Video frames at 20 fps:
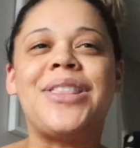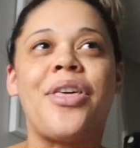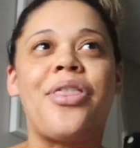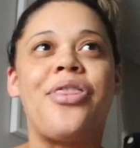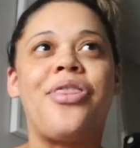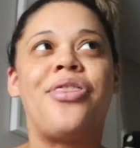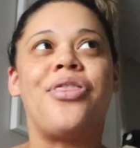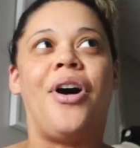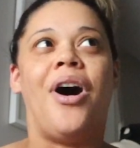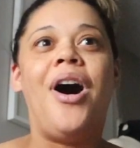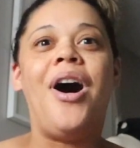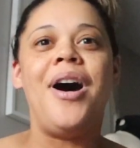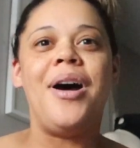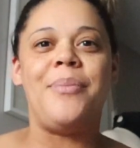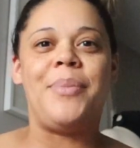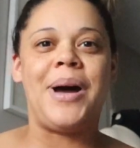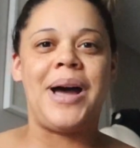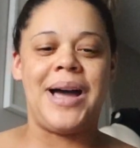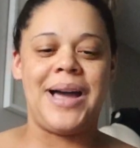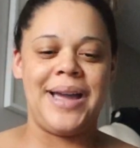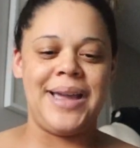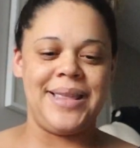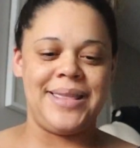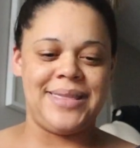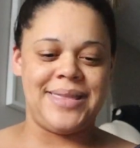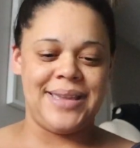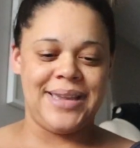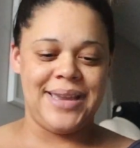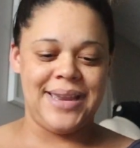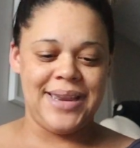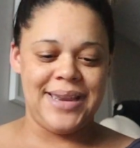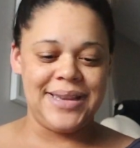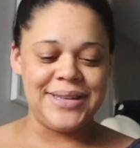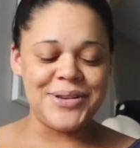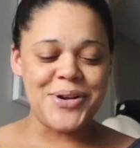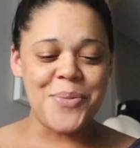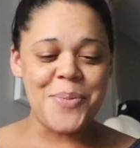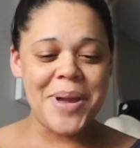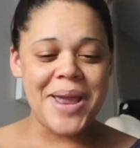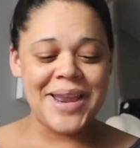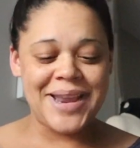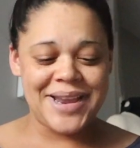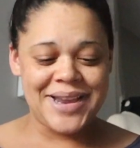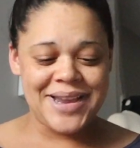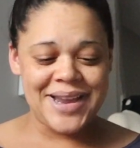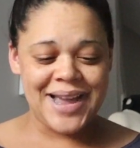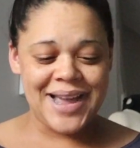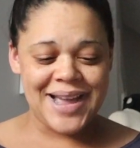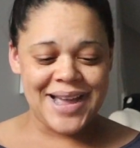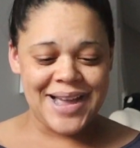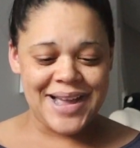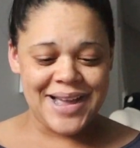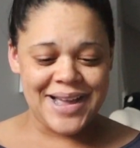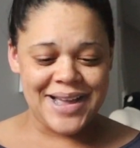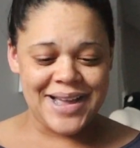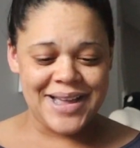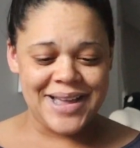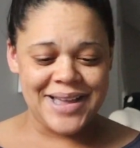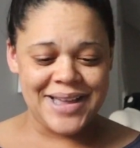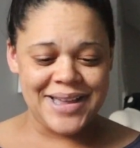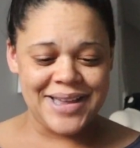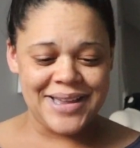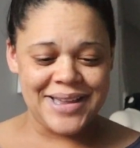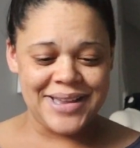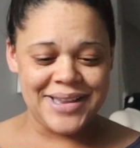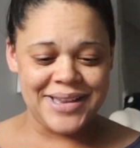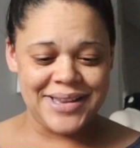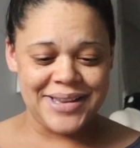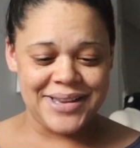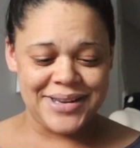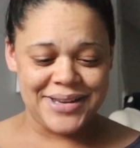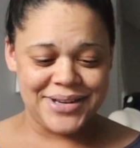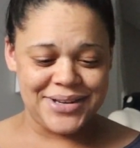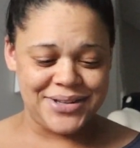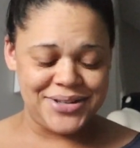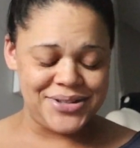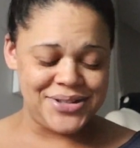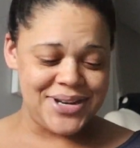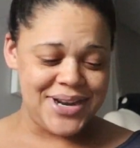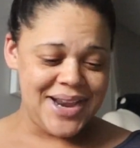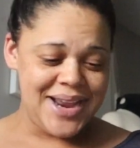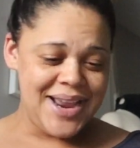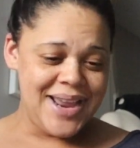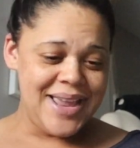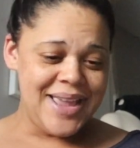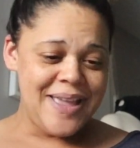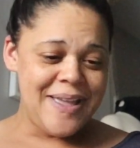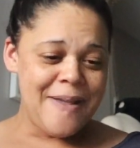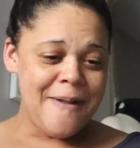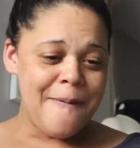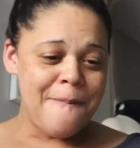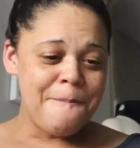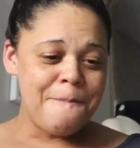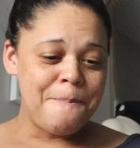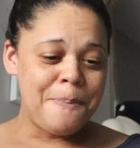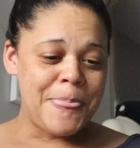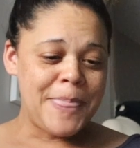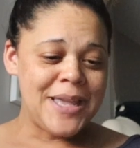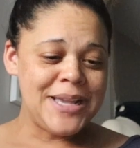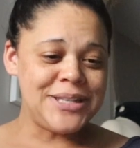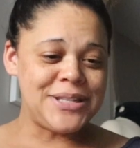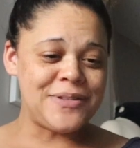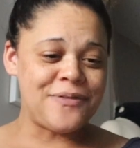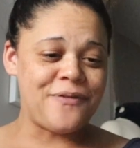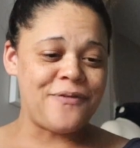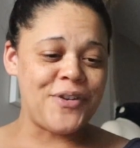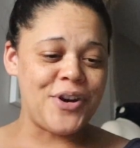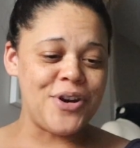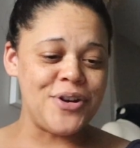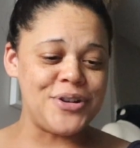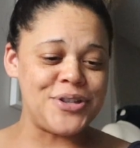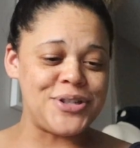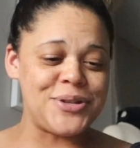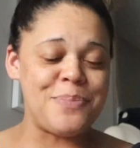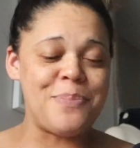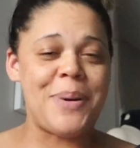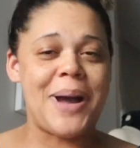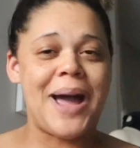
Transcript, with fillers: the thought behind things. Oh my gosh. His first